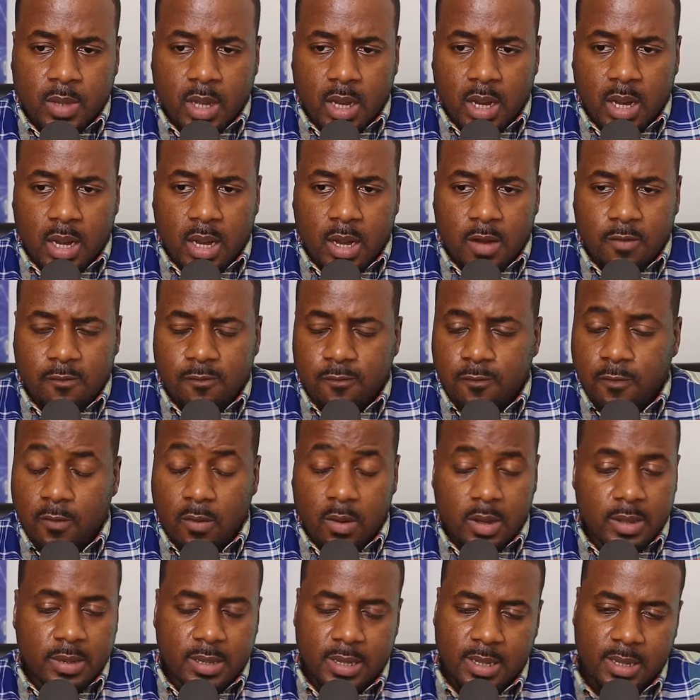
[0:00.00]

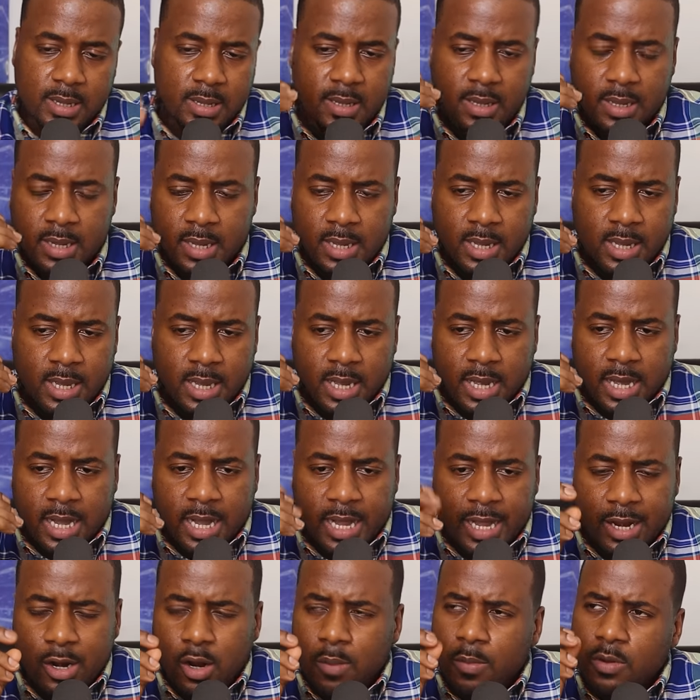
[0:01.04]

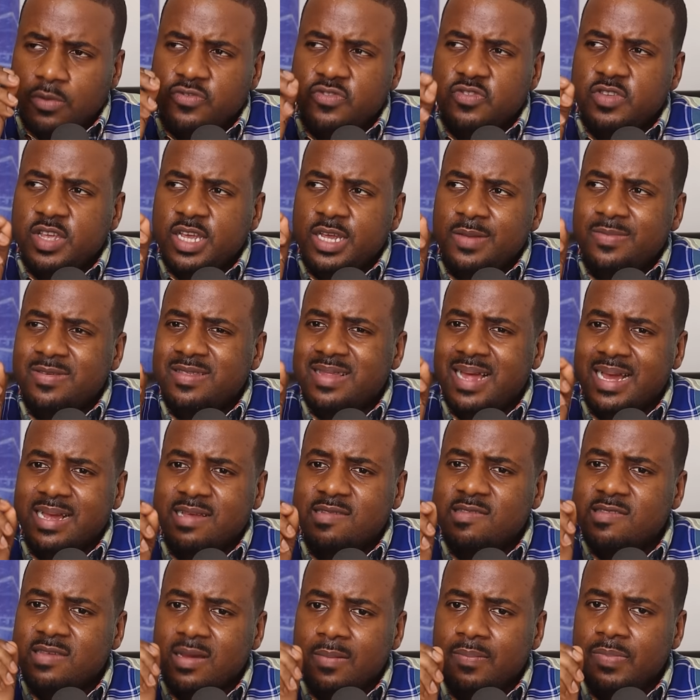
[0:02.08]
It almost seems
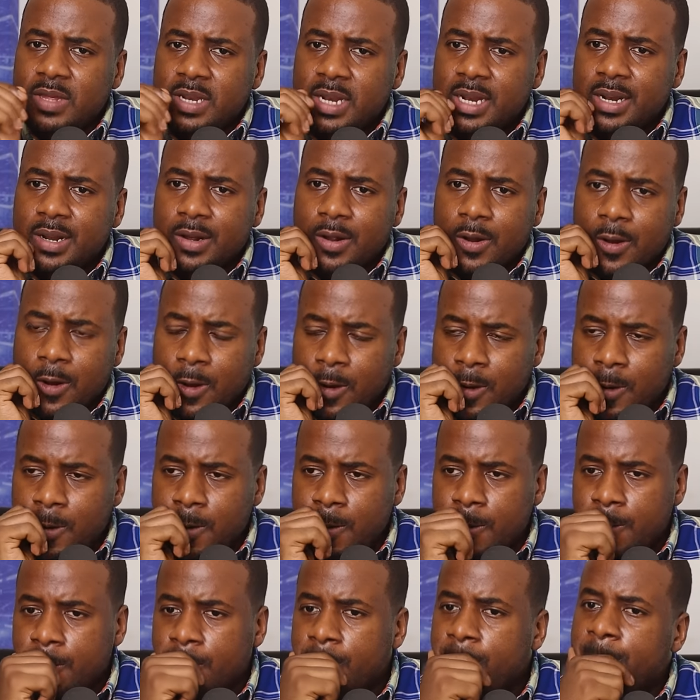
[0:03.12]
like something that
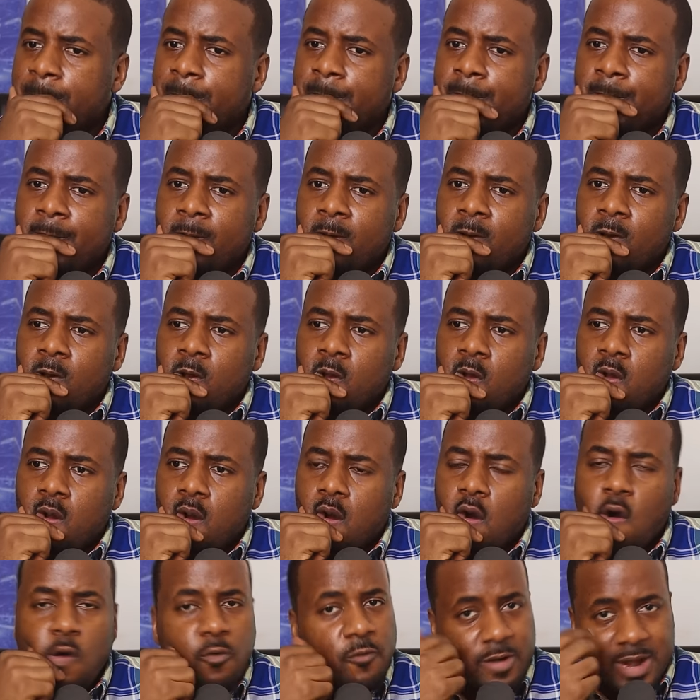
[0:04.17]
occurred
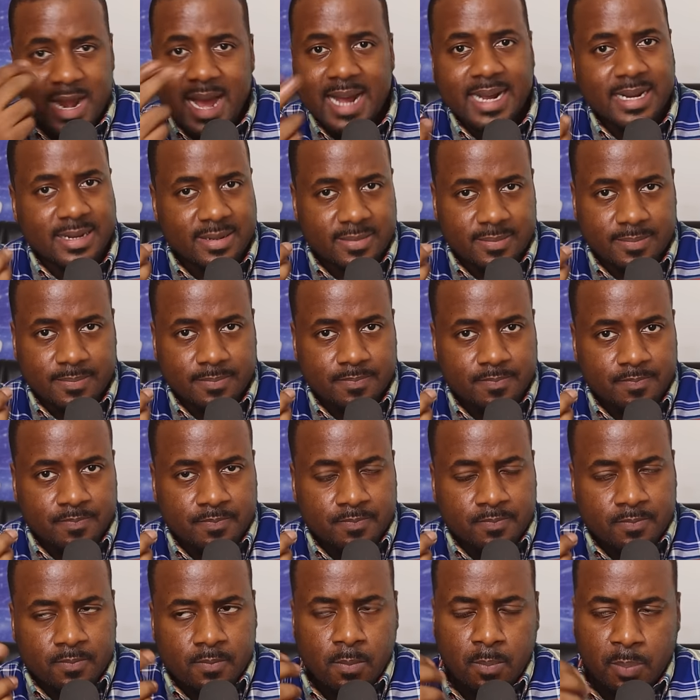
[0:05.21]
overnight,
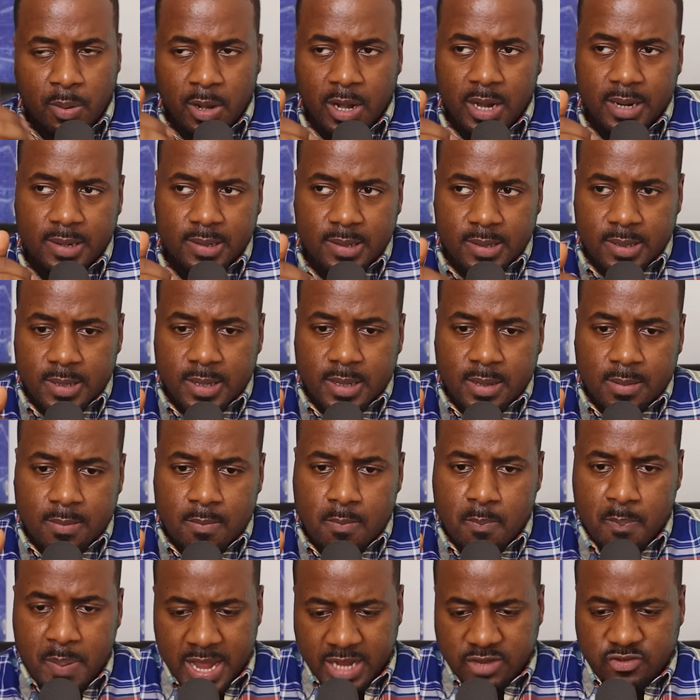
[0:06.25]
but
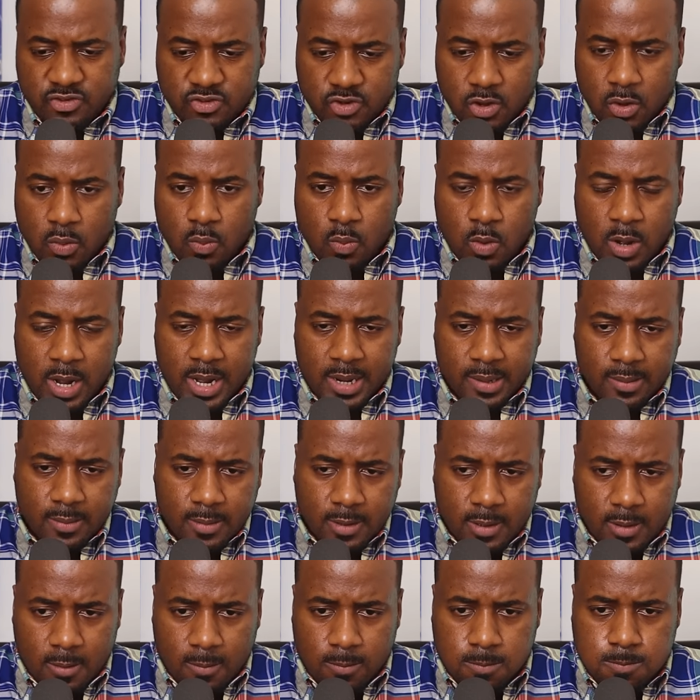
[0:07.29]
based on what
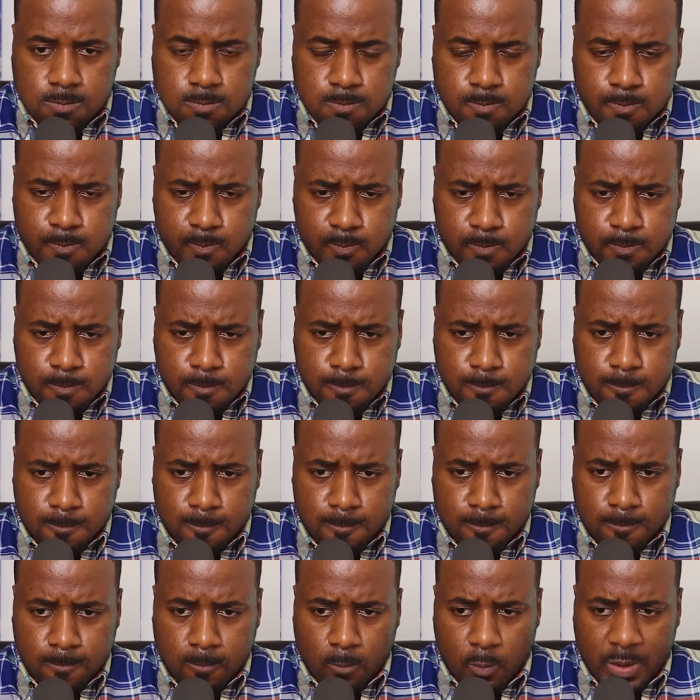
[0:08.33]

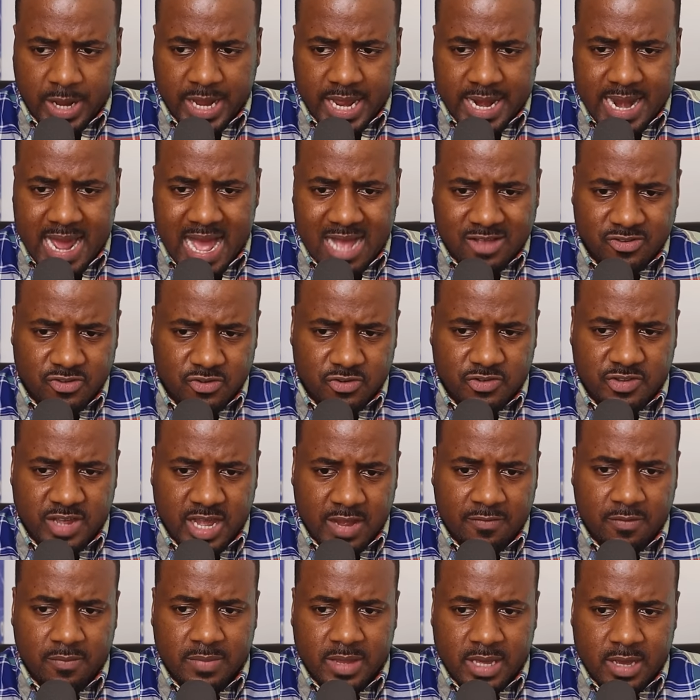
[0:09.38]
we can
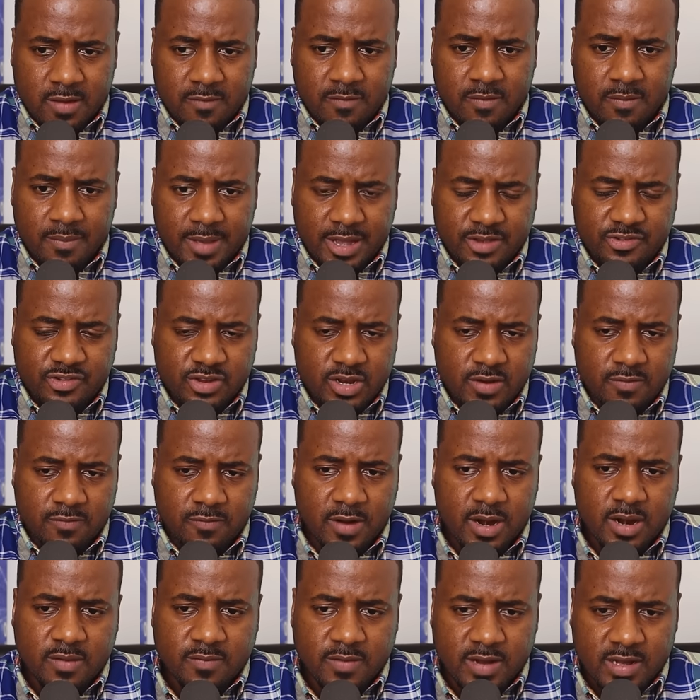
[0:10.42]
ascertain from the information in
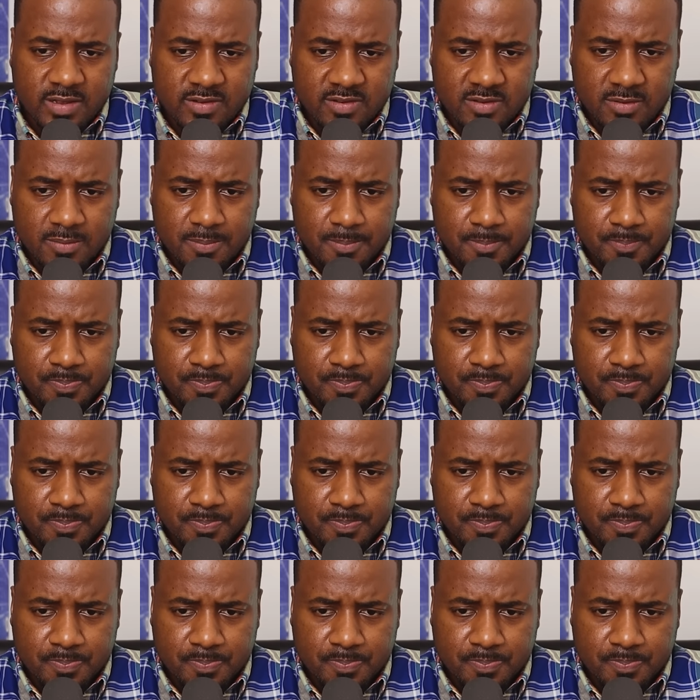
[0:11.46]
front of us,